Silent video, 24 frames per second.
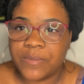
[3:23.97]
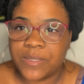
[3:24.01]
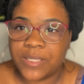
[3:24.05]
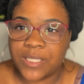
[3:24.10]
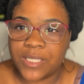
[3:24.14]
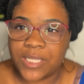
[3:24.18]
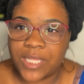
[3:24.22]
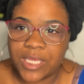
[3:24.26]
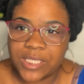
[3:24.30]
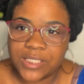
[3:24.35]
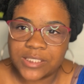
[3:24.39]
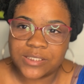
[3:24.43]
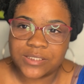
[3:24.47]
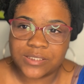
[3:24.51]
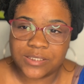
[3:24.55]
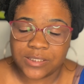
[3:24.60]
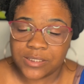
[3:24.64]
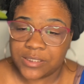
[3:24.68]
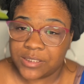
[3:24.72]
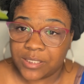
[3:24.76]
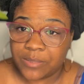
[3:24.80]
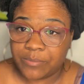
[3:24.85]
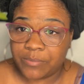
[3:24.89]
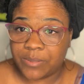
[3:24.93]
and that's
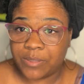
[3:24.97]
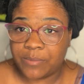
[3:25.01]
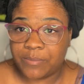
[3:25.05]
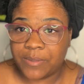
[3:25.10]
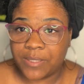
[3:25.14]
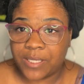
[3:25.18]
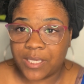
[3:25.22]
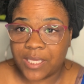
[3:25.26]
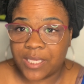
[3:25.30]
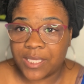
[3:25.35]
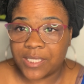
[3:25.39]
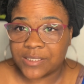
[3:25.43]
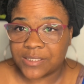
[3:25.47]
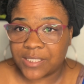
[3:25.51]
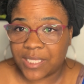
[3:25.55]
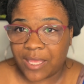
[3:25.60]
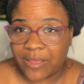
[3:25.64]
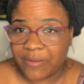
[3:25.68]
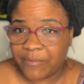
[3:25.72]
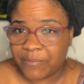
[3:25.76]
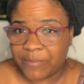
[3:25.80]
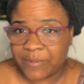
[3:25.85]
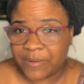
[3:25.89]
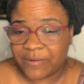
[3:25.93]
simply because
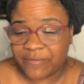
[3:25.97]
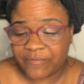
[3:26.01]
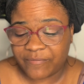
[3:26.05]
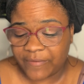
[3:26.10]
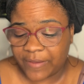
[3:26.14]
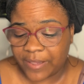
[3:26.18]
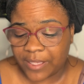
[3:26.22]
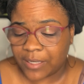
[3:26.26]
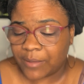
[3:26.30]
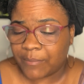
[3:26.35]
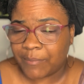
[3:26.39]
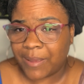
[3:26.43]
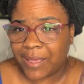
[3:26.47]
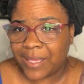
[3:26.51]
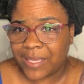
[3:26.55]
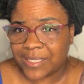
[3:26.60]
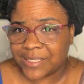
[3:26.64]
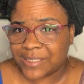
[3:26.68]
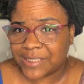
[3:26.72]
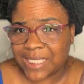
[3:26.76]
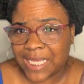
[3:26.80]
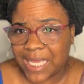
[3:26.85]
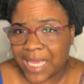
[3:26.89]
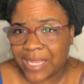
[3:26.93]
I've been fighting my
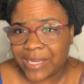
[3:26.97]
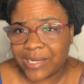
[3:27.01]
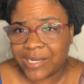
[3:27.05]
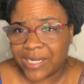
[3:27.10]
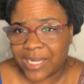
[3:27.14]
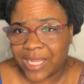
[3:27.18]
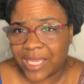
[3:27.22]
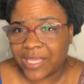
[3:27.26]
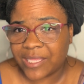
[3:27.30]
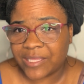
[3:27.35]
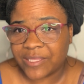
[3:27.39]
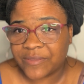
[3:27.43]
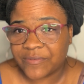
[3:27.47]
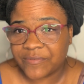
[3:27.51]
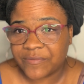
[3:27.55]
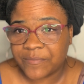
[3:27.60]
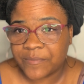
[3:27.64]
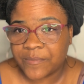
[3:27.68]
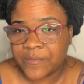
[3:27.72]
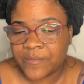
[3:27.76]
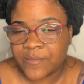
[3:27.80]
entire life.